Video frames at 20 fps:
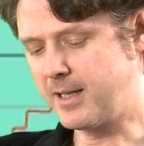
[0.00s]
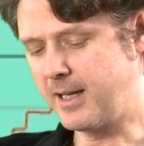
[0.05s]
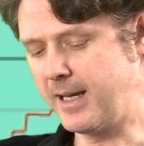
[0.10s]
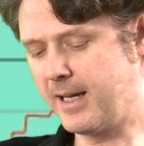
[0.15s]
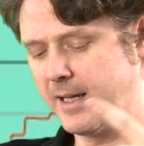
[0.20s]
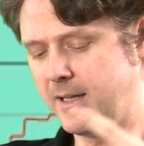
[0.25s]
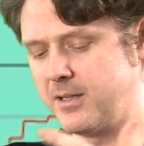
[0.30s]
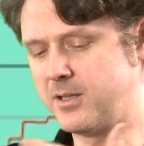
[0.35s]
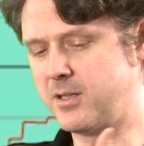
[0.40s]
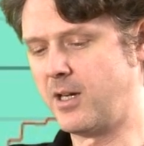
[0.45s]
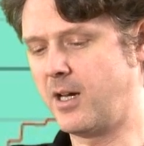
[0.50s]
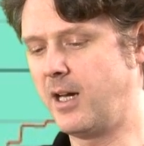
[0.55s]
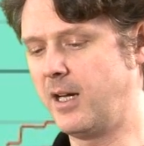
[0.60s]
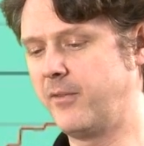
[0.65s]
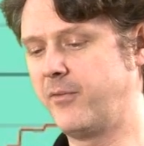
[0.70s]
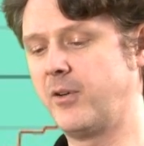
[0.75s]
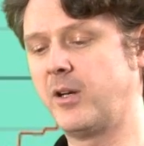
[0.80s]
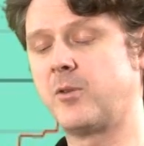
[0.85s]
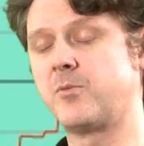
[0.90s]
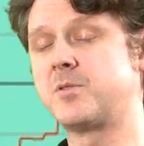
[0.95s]
and the
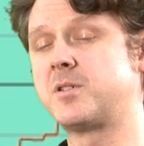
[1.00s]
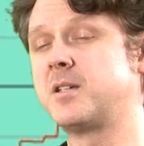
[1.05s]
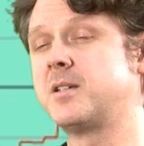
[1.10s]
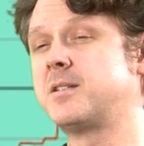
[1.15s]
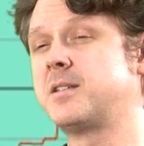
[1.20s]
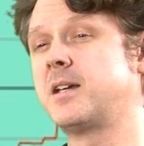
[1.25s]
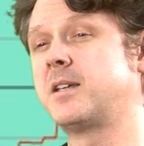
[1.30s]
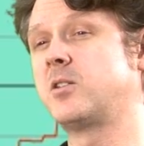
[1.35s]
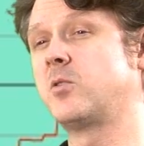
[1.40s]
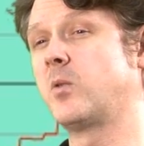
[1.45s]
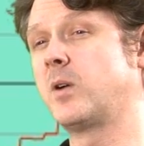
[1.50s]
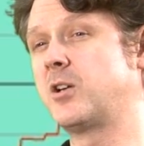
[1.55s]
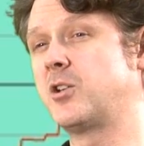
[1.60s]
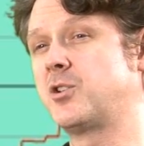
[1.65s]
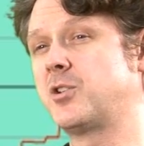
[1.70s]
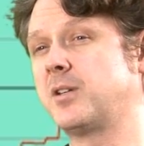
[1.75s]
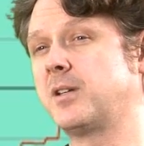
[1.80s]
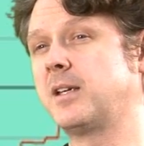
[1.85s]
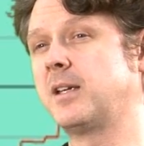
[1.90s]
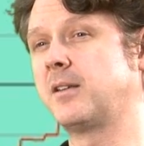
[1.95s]
high frequency
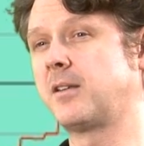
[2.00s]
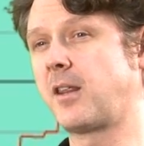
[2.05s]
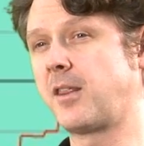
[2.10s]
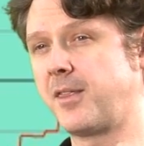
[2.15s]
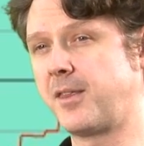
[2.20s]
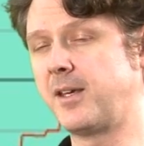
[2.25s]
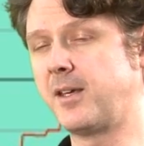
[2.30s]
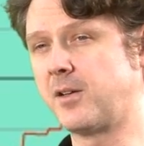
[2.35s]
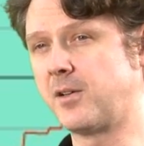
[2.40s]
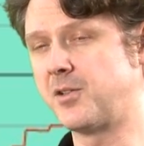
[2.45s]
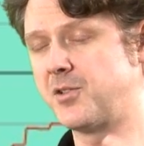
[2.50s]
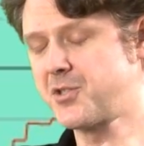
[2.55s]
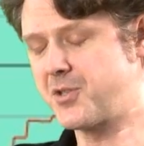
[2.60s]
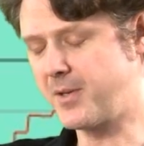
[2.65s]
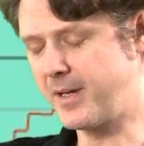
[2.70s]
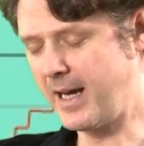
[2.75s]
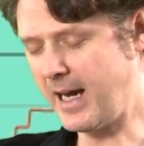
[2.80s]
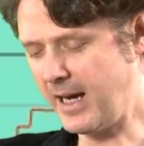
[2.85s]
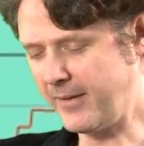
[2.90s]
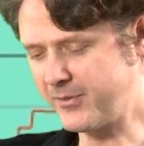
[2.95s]
attenuation in the theater.
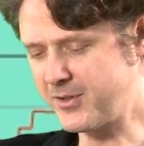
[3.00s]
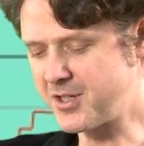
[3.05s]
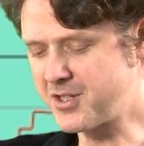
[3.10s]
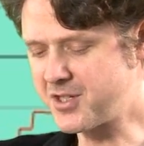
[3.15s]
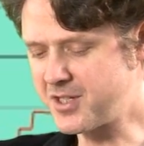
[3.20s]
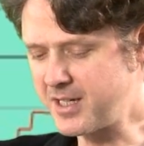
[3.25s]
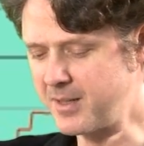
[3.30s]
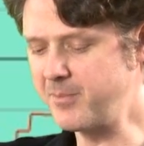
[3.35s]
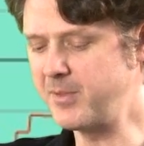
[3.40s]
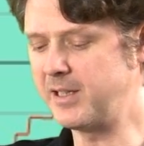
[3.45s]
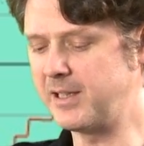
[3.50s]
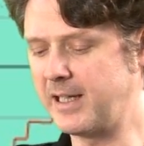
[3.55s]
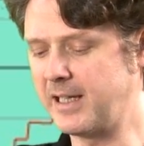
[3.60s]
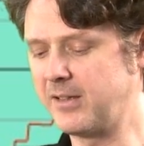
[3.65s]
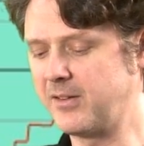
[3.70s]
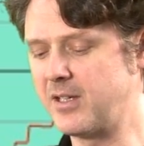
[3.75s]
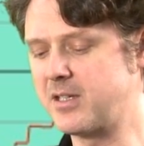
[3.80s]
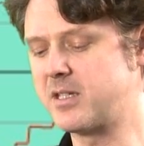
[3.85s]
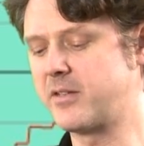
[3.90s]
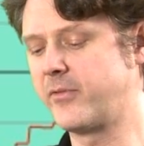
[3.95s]
So you have to
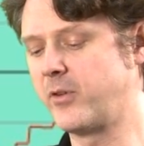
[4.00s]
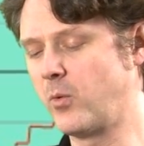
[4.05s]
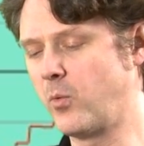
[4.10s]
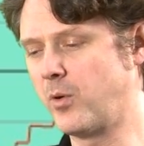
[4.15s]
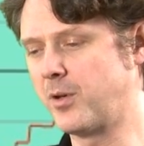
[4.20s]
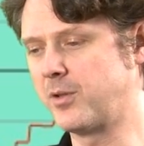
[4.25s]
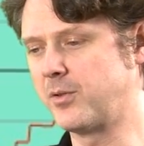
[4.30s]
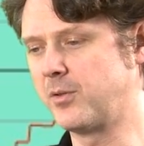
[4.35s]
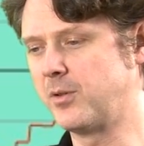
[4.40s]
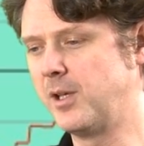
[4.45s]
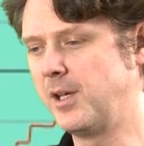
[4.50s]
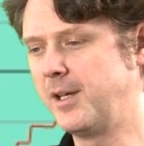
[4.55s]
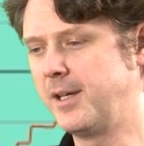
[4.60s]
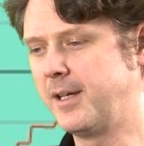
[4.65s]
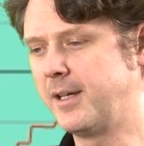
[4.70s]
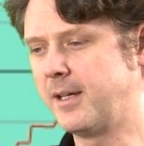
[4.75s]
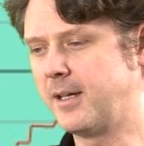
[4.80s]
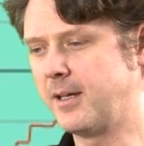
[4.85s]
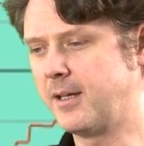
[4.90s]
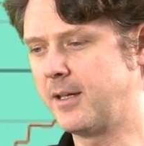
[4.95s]
simulate this if you want
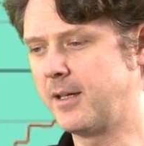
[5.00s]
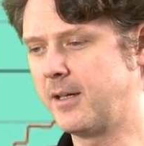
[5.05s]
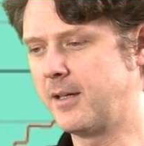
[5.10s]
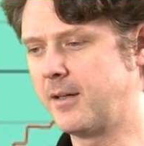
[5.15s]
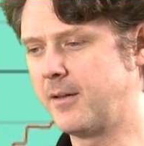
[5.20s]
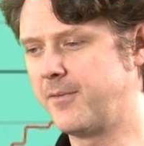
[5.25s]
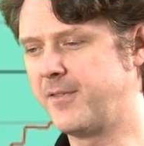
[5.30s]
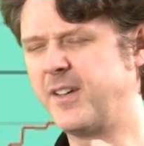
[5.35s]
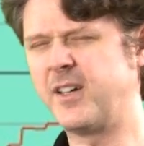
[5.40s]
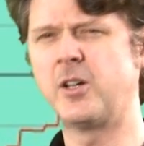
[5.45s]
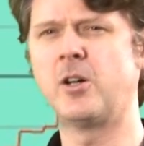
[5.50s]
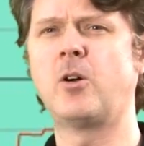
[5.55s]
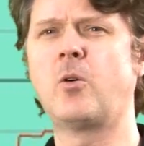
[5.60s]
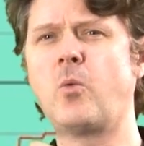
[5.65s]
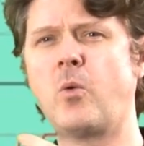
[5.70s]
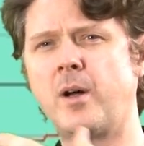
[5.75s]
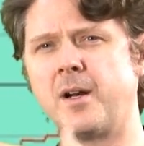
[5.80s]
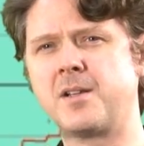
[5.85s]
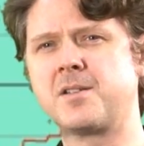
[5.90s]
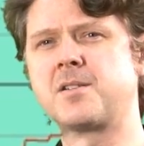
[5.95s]
to uh, figure
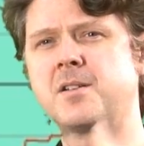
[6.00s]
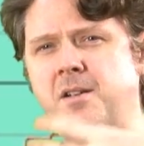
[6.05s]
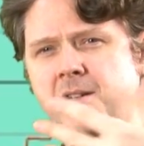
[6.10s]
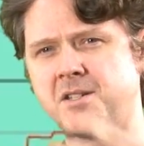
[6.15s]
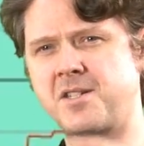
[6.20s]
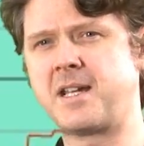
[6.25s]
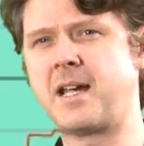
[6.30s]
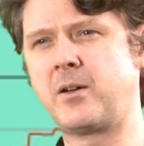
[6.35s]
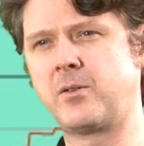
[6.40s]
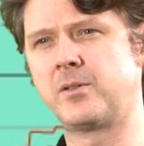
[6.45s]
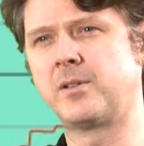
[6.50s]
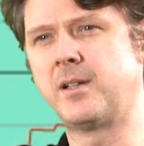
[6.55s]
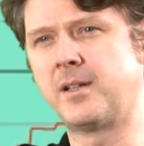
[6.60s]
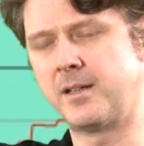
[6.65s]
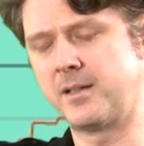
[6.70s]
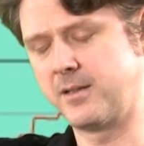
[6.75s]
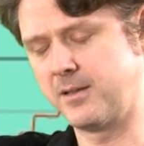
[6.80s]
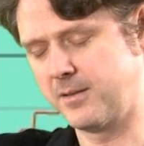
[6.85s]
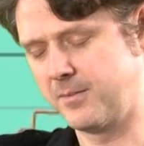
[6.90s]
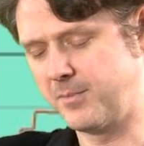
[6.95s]
out what it's gonna sound
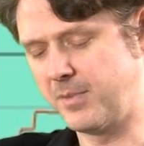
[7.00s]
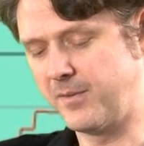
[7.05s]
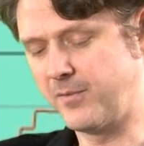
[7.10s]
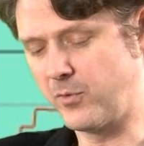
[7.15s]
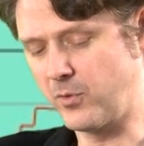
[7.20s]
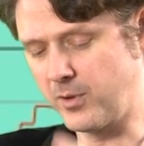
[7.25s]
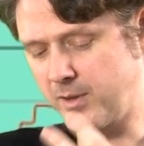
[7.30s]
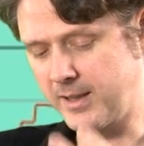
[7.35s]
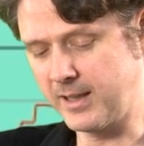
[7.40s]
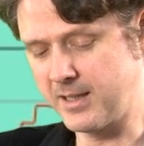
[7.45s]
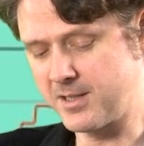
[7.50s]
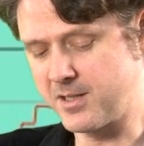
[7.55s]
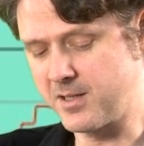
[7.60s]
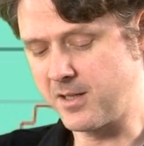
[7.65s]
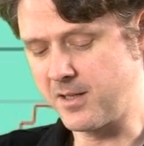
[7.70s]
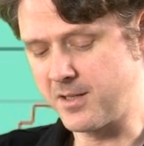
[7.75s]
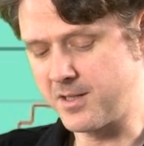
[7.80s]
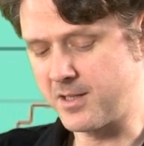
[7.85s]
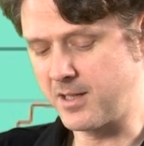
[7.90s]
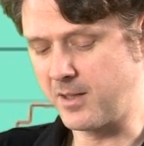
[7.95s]
like before it gets
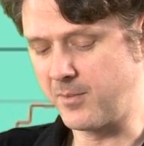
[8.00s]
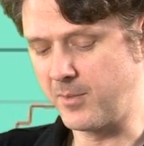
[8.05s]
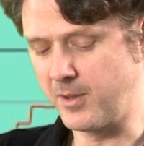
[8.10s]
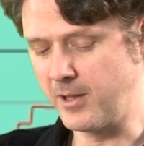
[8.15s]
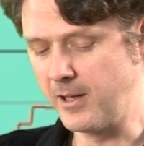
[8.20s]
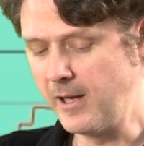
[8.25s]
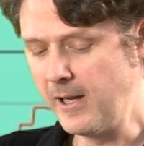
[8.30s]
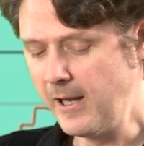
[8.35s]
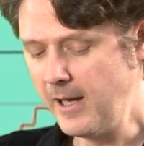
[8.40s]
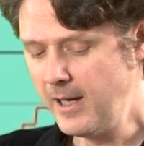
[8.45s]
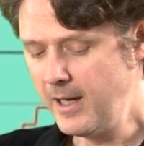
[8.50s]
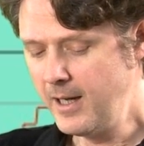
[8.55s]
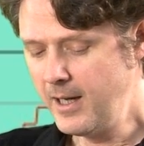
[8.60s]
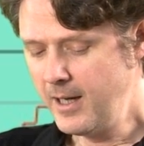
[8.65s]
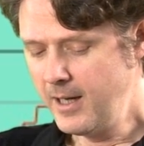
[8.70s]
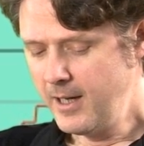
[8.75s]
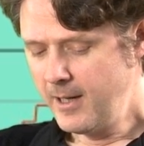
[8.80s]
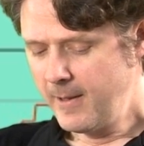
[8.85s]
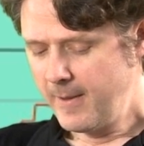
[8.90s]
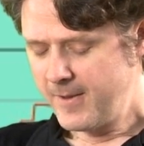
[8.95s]
to the cinema.
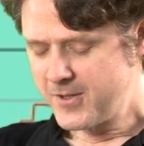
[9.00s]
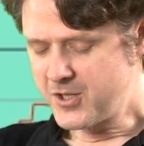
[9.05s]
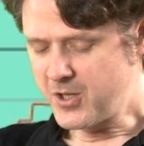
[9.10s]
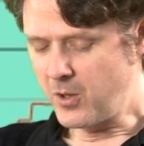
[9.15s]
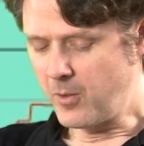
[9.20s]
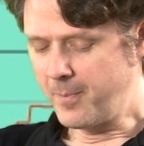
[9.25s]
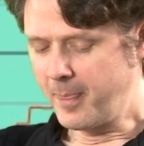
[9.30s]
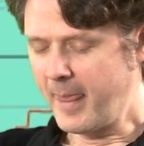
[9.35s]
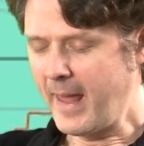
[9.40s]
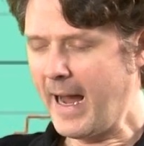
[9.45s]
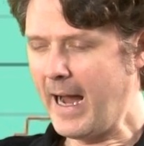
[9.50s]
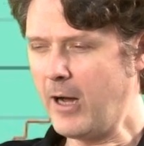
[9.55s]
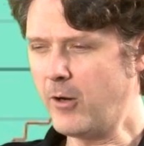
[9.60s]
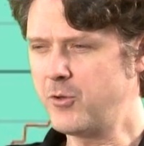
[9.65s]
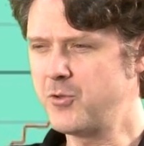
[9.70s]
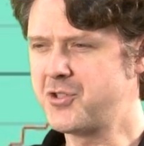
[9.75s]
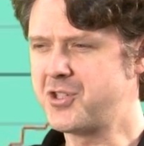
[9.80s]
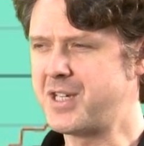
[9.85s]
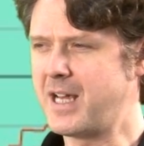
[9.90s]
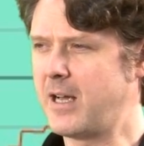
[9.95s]
So how
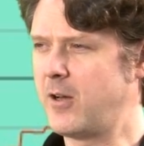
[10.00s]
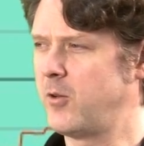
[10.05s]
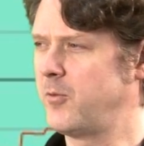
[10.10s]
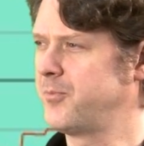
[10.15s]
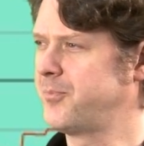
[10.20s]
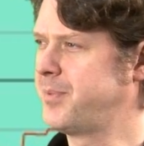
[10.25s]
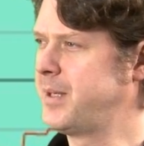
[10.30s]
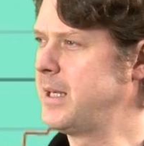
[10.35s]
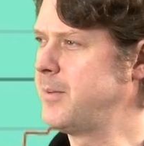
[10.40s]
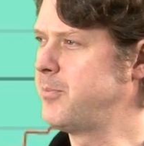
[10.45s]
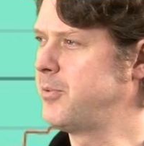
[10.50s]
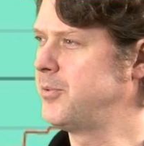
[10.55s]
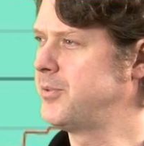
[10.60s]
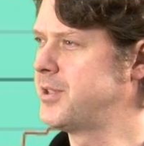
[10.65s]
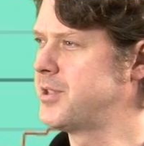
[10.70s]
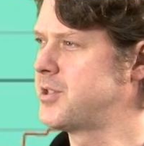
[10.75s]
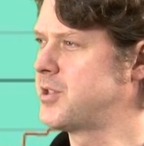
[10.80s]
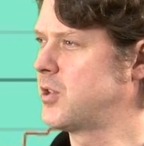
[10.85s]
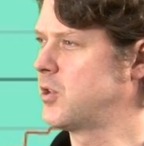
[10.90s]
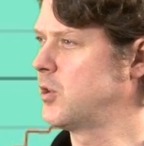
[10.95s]
do sound people
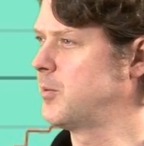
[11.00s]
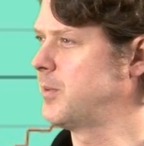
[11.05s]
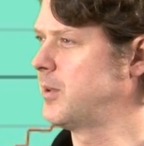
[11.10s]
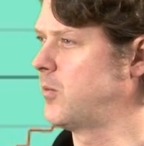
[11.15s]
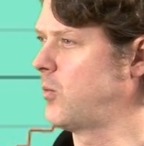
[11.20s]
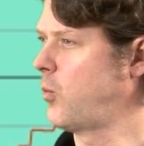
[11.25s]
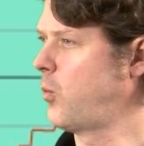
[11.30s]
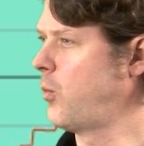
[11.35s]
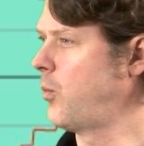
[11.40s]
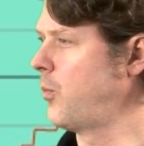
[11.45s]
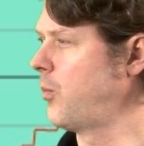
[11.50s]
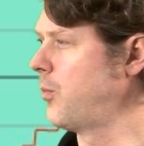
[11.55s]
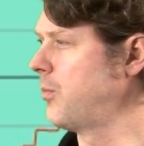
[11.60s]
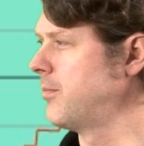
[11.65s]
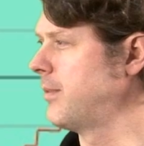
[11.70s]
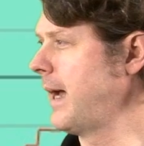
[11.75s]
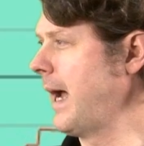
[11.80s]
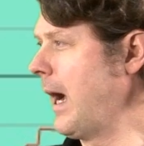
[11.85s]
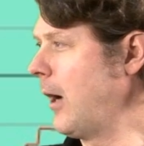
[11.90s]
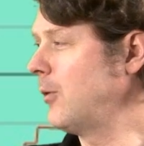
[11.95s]
determine
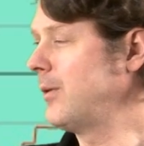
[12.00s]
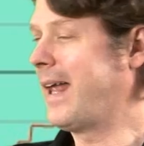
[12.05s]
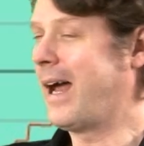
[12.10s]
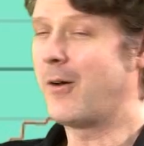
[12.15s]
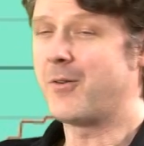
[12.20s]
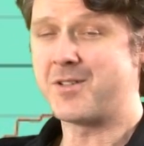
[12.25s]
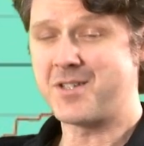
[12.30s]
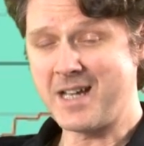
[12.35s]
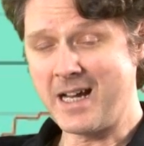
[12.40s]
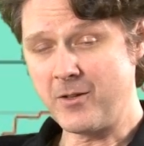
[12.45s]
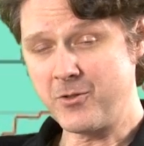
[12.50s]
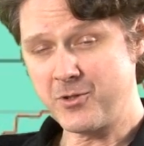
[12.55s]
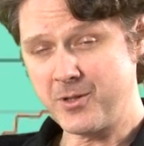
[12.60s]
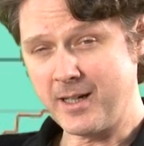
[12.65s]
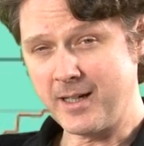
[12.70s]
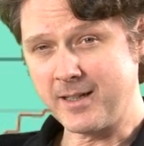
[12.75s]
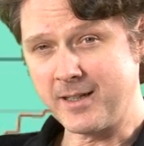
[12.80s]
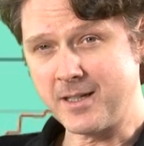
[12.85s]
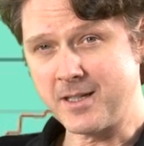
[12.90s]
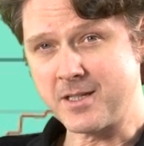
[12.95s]
how loud a
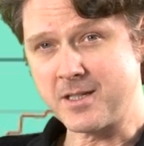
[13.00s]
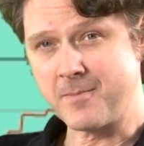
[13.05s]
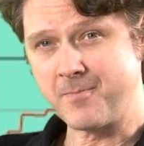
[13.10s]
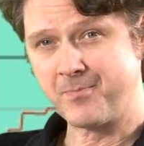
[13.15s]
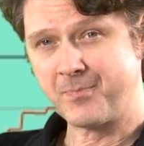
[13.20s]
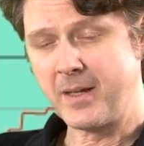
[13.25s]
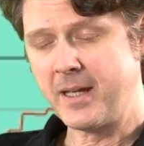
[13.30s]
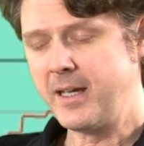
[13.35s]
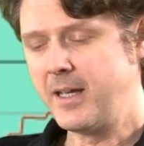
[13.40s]
soundtrack is?